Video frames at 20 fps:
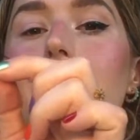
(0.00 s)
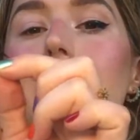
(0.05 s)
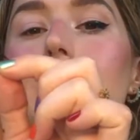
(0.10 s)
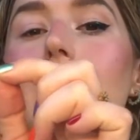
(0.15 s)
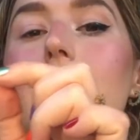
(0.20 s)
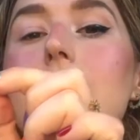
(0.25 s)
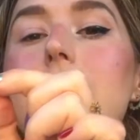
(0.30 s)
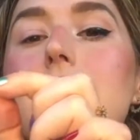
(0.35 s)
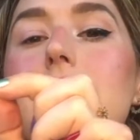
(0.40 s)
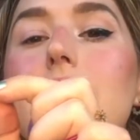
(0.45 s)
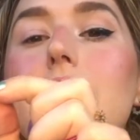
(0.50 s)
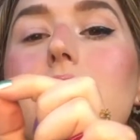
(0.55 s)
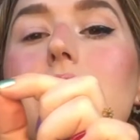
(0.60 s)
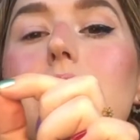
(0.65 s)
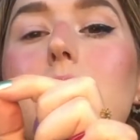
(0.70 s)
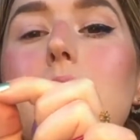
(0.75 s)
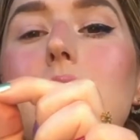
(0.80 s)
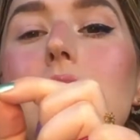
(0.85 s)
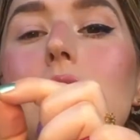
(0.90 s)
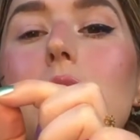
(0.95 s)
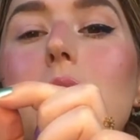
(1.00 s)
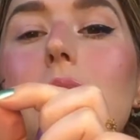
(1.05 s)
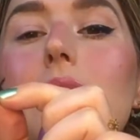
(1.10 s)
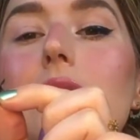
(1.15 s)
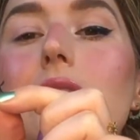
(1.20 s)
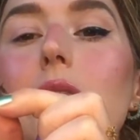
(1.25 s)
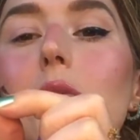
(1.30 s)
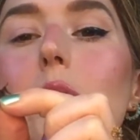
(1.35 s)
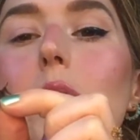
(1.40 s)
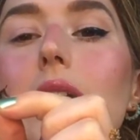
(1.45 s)
forget to give them a little bit of
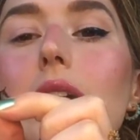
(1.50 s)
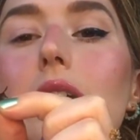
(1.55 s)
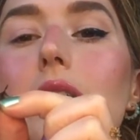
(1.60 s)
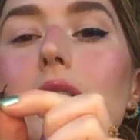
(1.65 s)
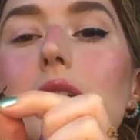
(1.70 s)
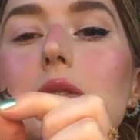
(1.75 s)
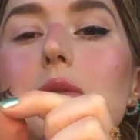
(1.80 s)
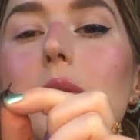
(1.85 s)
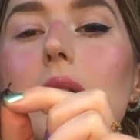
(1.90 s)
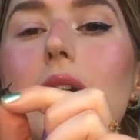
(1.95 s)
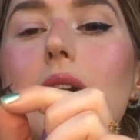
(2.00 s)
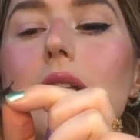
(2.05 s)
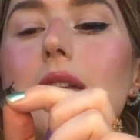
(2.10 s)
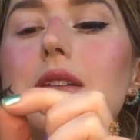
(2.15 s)
a wiggle as well.